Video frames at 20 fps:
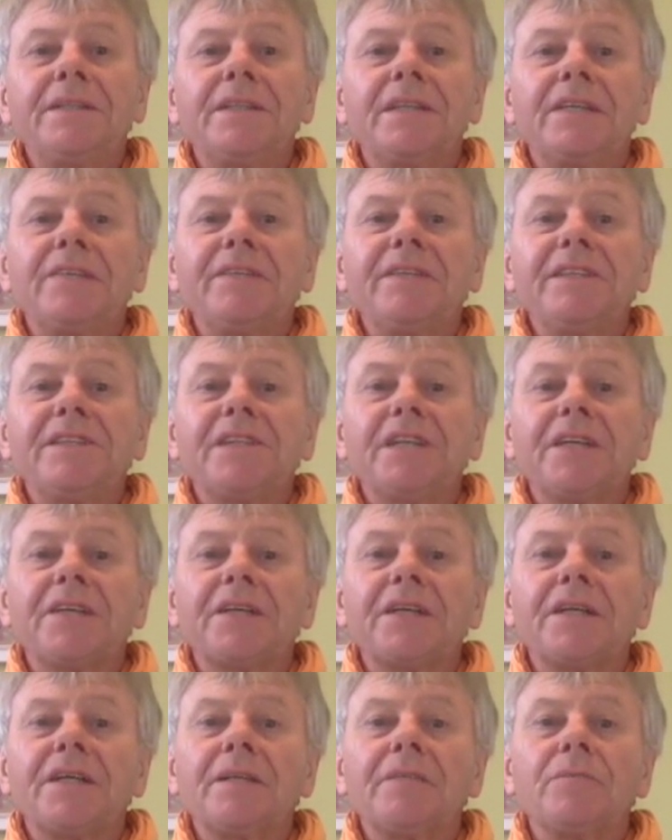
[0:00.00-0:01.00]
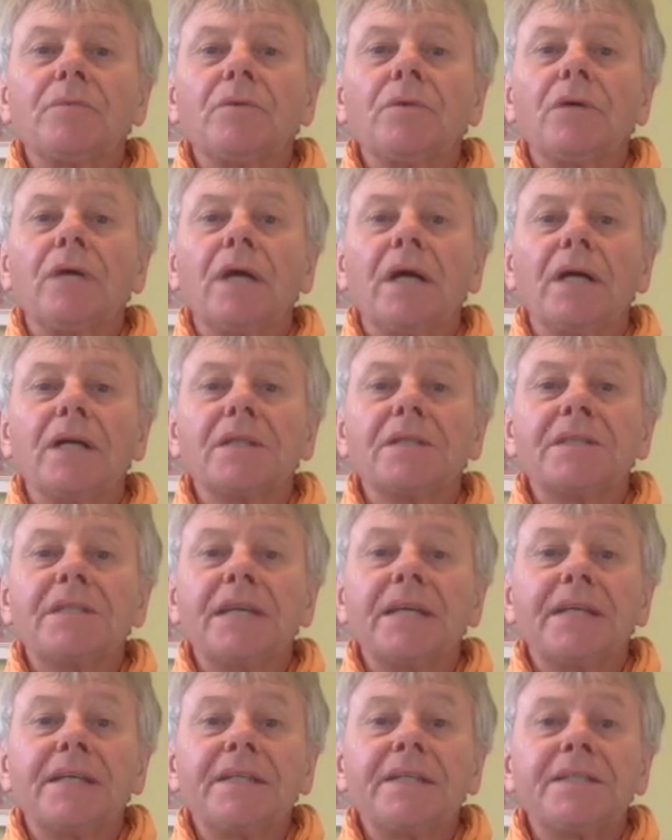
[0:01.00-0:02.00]
to give each other more hugs
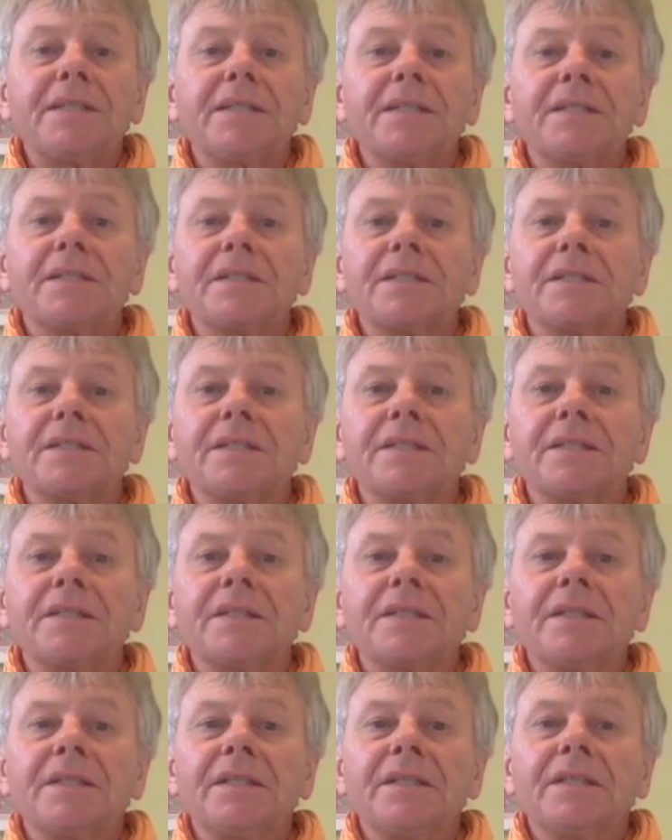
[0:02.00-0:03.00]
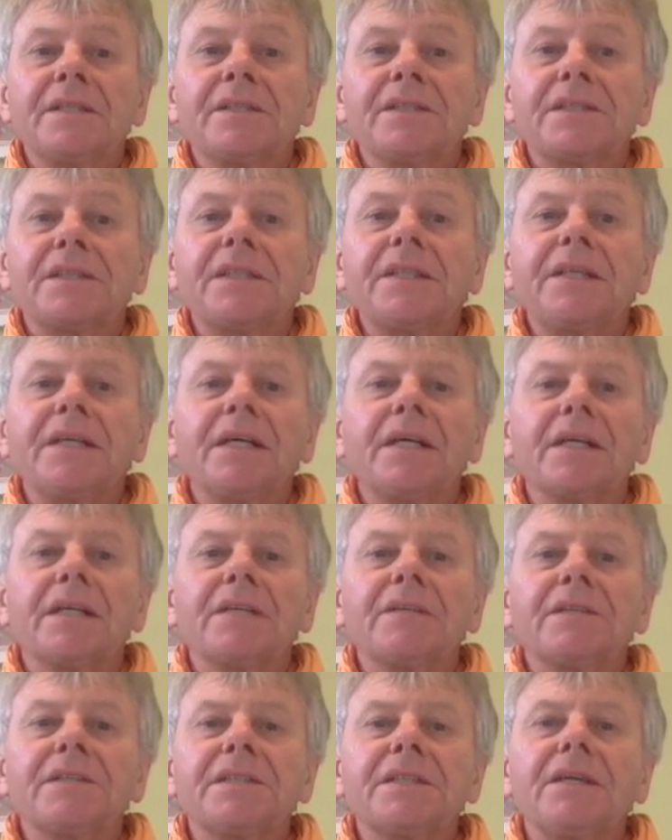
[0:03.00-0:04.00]
and kisses because skin
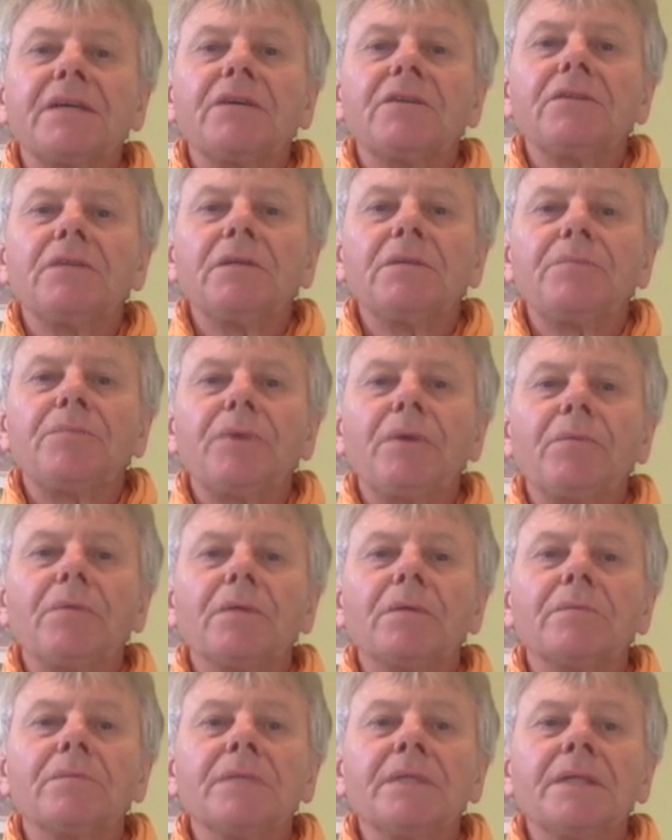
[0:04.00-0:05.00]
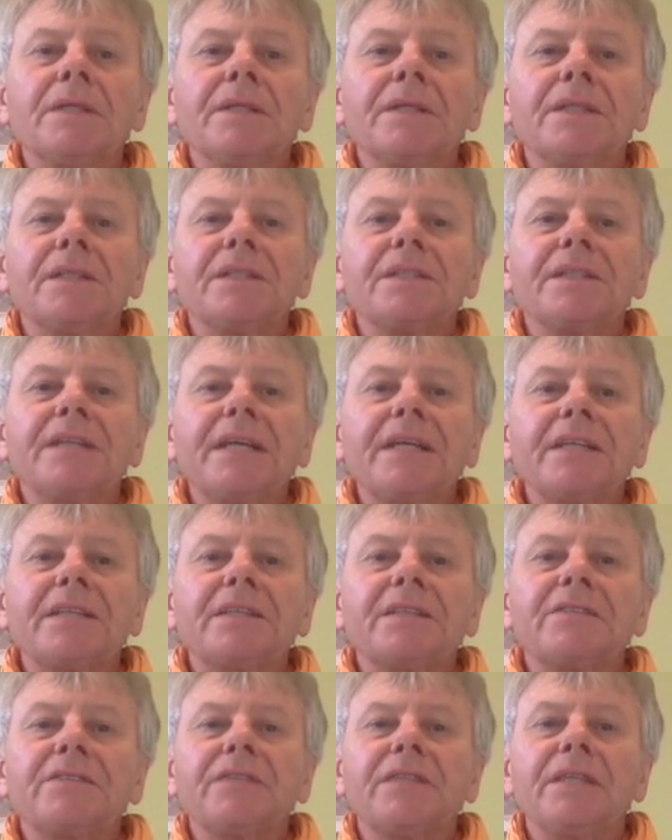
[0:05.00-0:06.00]
hunger is now a real problem that is
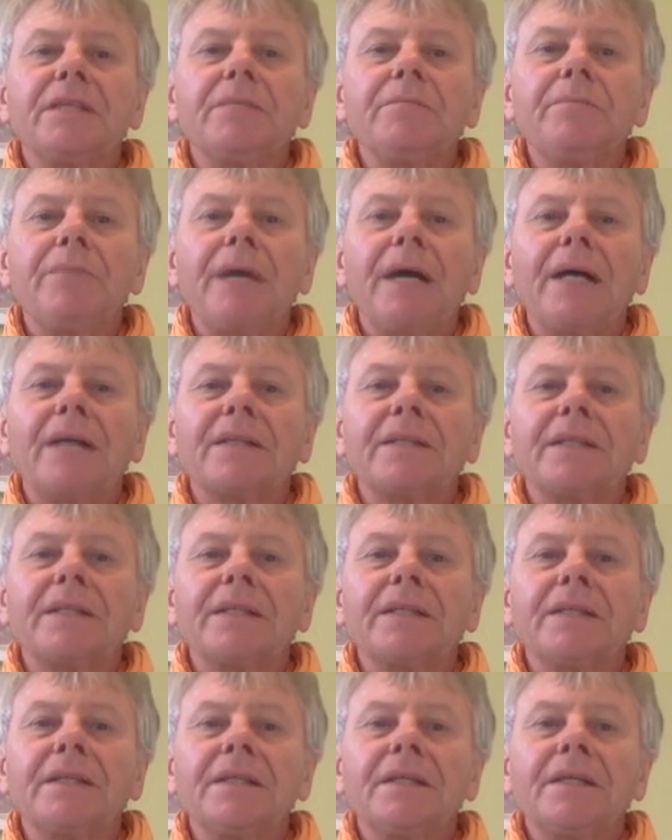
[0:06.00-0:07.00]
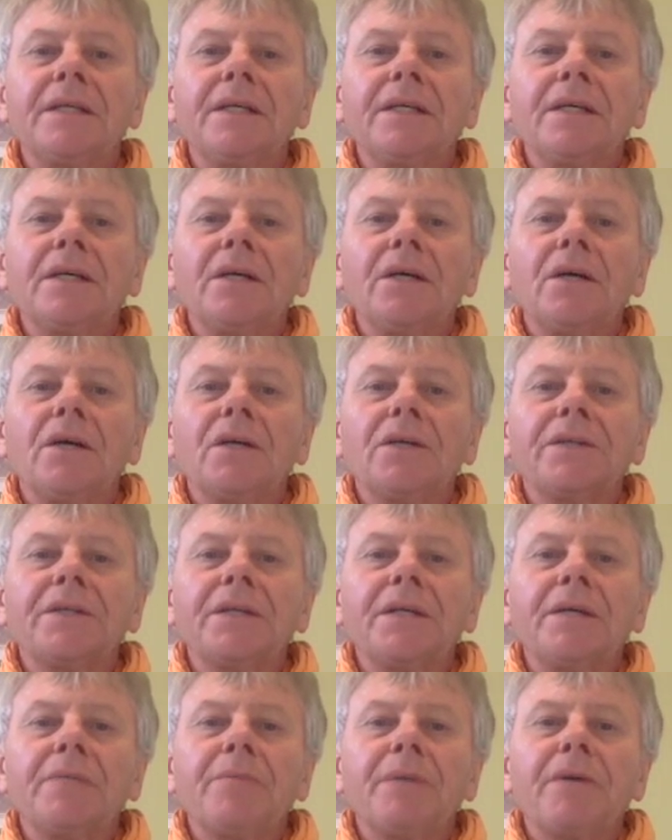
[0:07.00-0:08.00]
negatively impacting
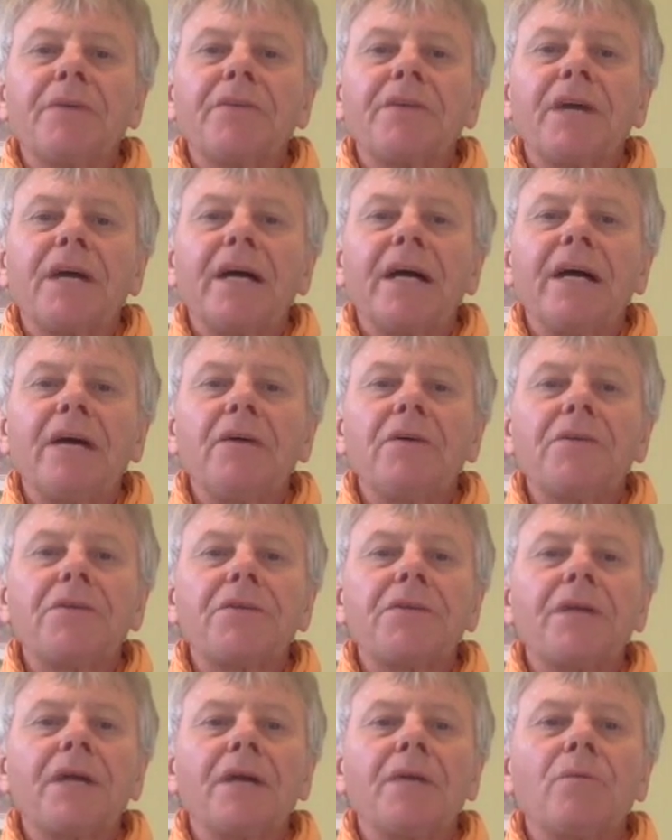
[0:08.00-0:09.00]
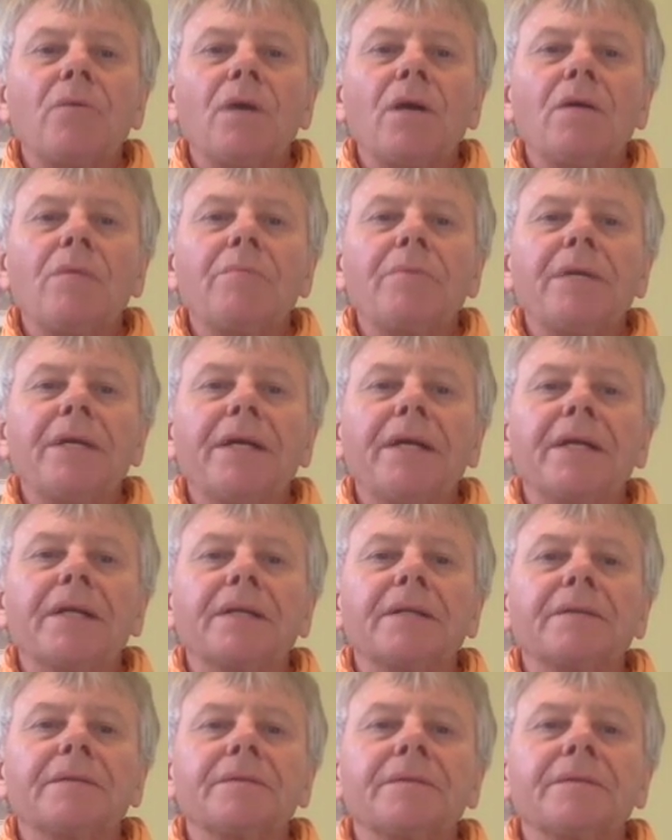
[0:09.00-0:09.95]
on both our health and well-being.